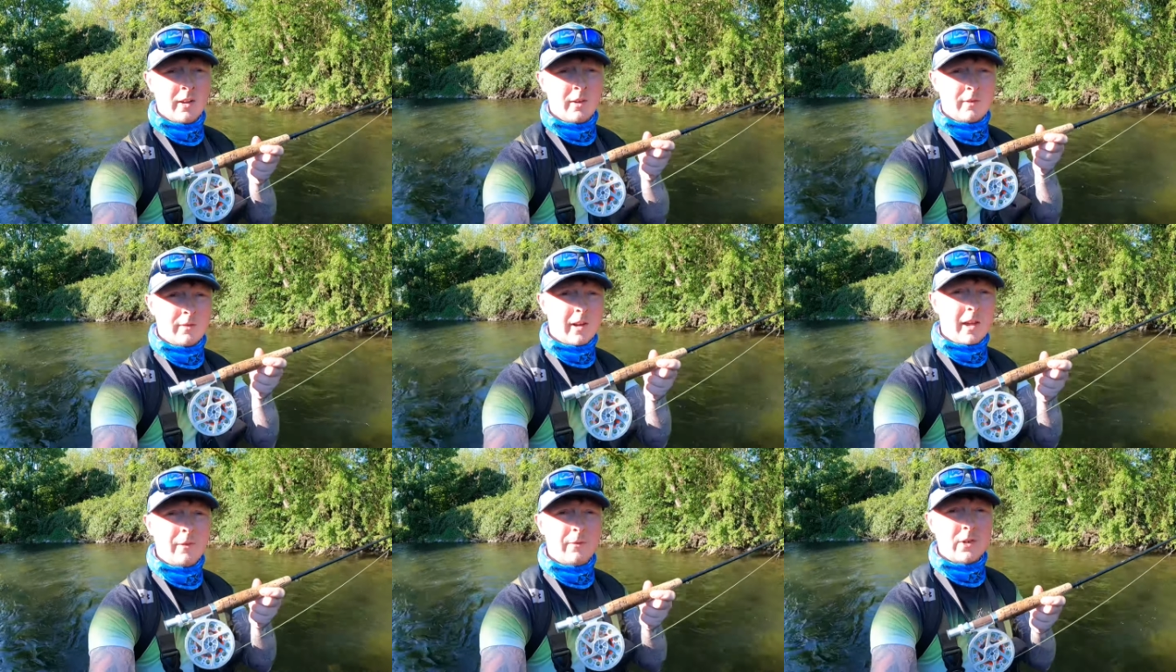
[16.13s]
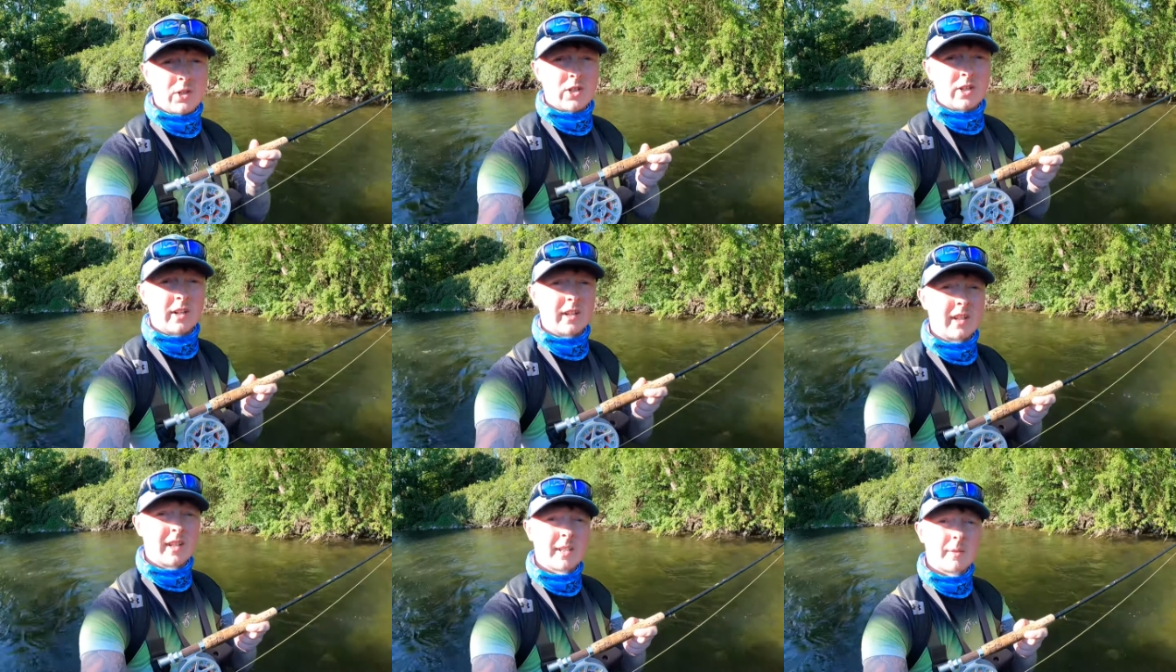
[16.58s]
fly
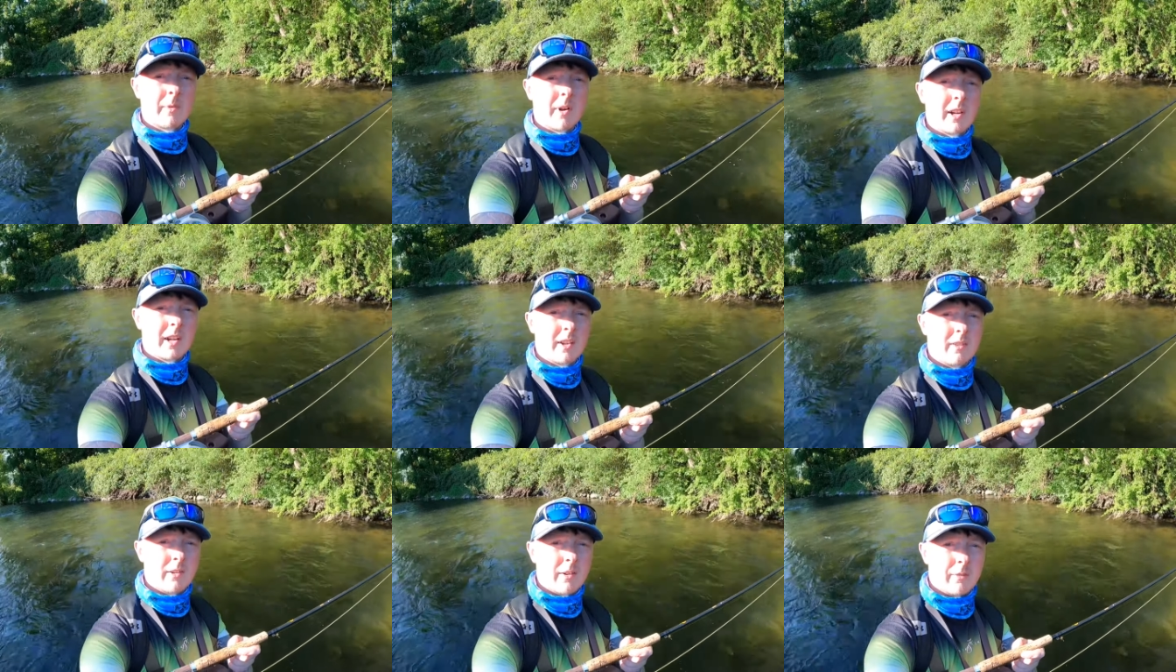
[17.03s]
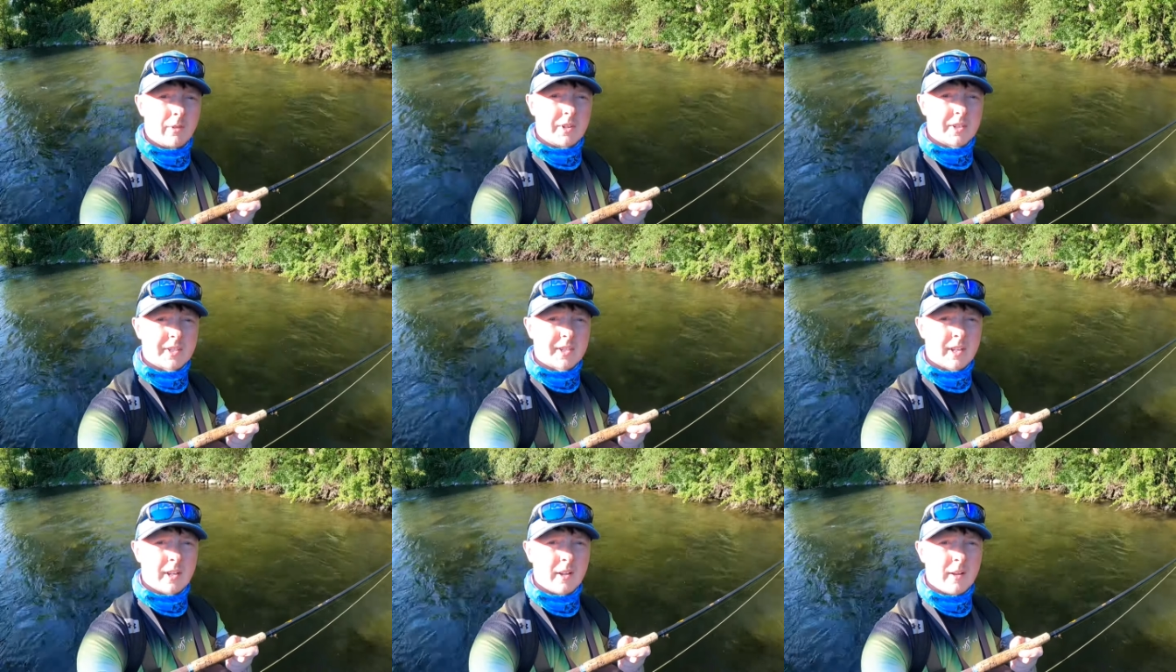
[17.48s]
fishing on these small little
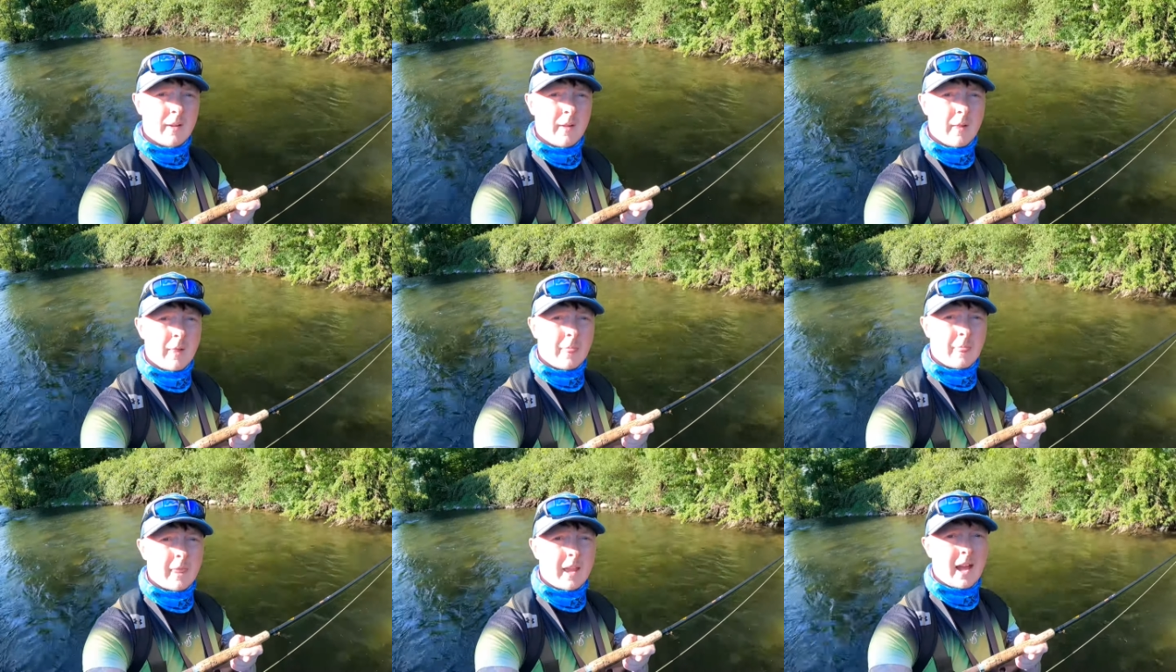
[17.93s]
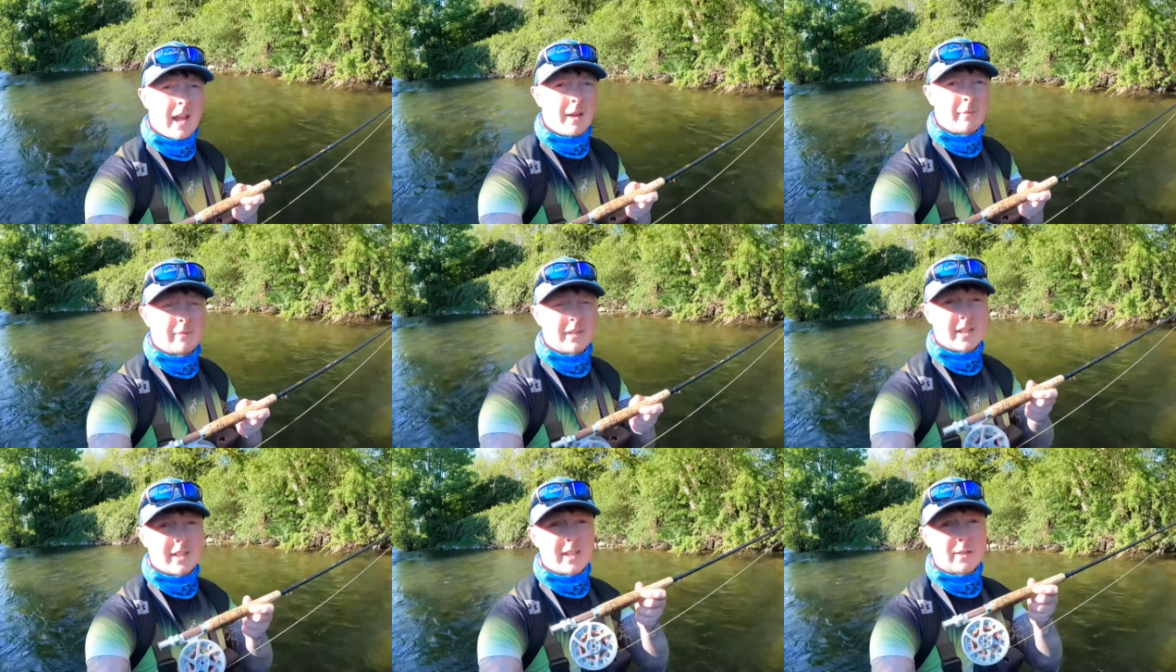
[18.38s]
rivers.
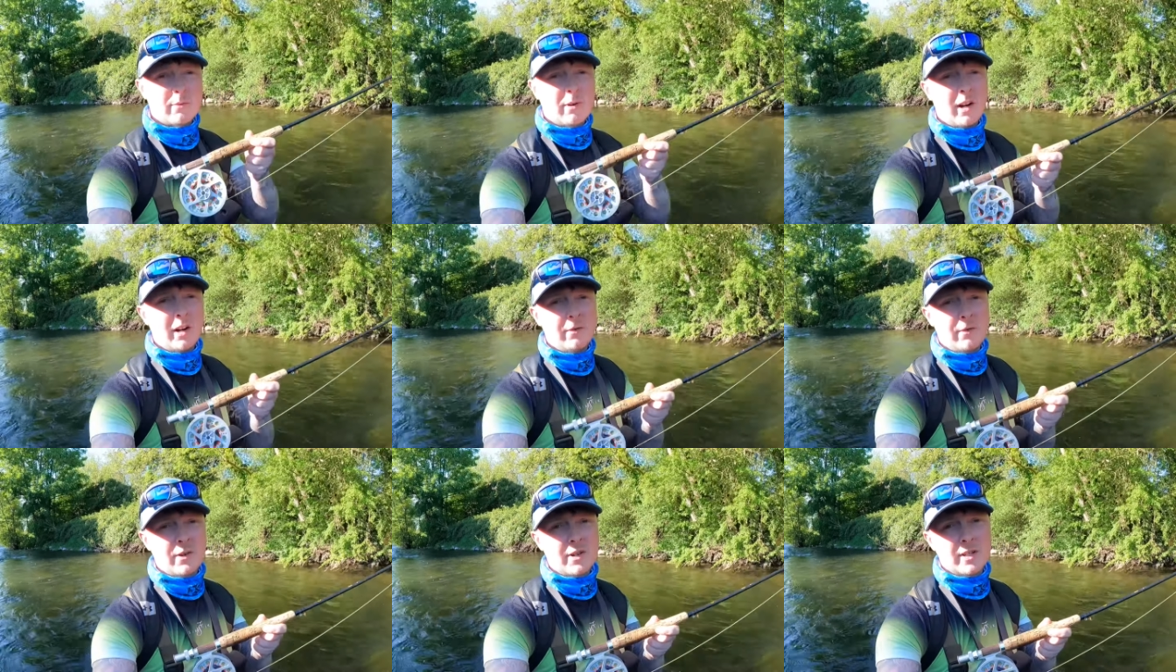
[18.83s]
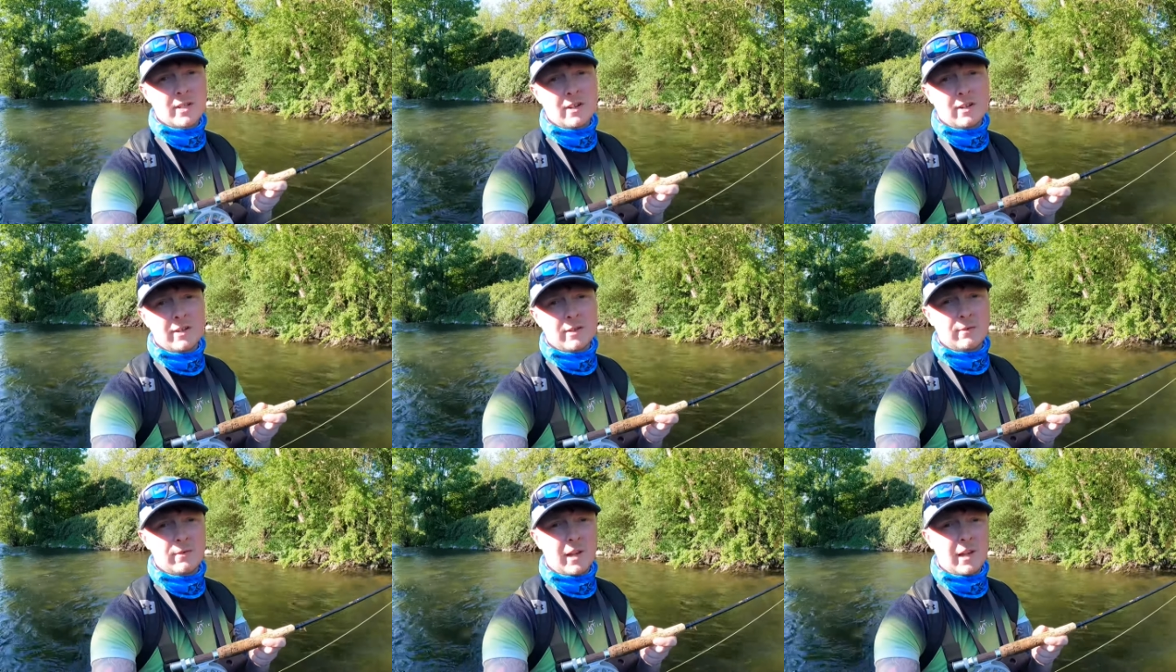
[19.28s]
And um, this is where I first
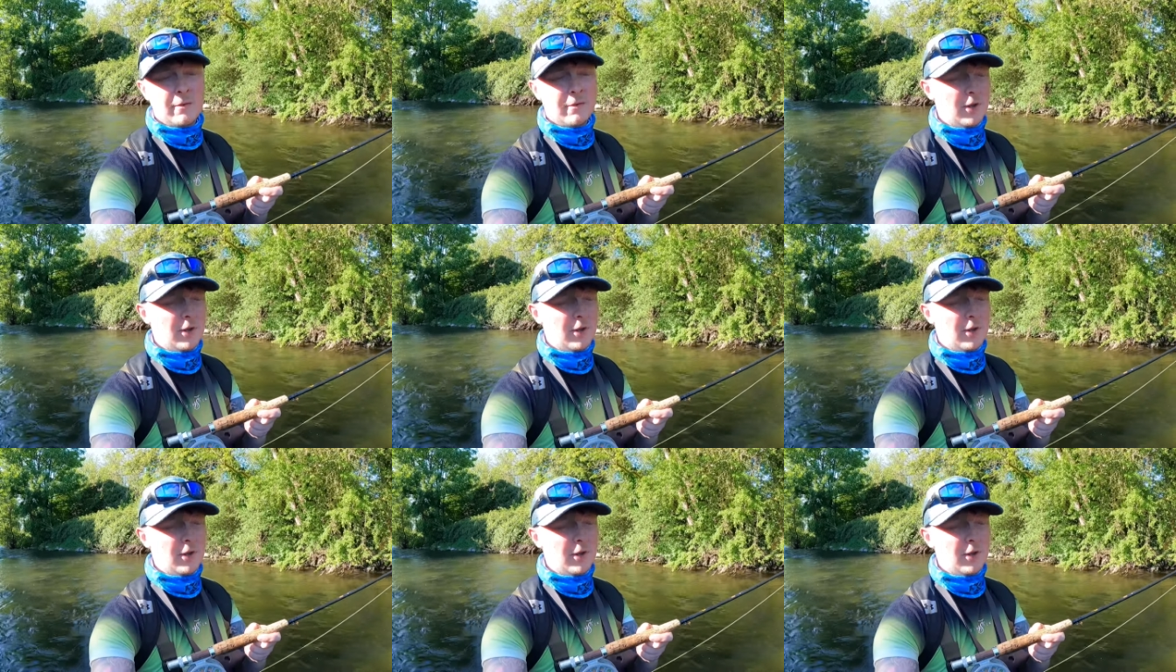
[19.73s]
learned to fly